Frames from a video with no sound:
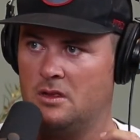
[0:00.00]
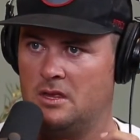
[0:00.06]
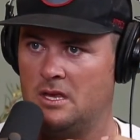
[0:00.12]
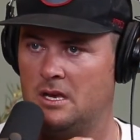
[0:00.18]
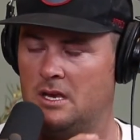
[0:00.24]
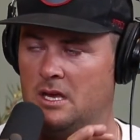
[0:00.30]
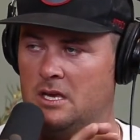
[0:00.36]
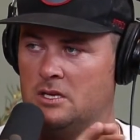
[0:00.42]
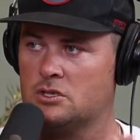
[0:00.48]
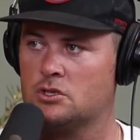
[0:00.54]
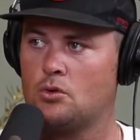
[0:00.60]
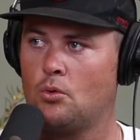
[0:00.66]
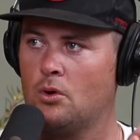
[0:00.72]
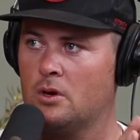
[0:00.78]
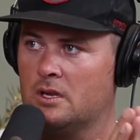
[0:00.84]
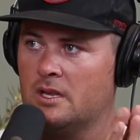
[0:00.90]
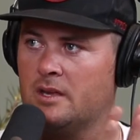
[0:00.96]
that
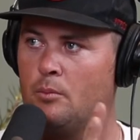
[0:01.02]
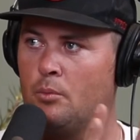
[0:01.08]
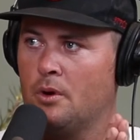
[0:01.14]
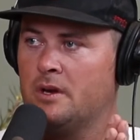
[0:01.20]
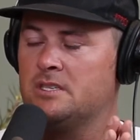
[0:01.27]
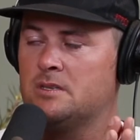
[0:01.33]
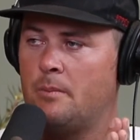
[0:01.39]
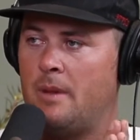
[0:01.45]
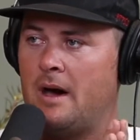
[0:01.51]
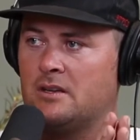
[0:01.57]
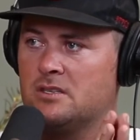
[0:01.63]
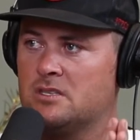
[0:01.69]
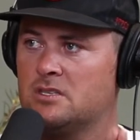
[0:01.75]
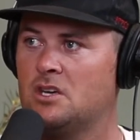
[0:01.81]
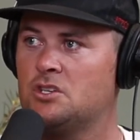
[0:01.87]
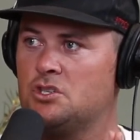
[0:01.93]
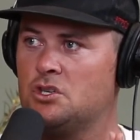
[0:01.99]
historically brings about
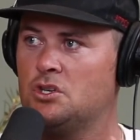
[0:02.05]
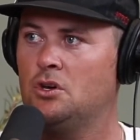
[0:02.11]
such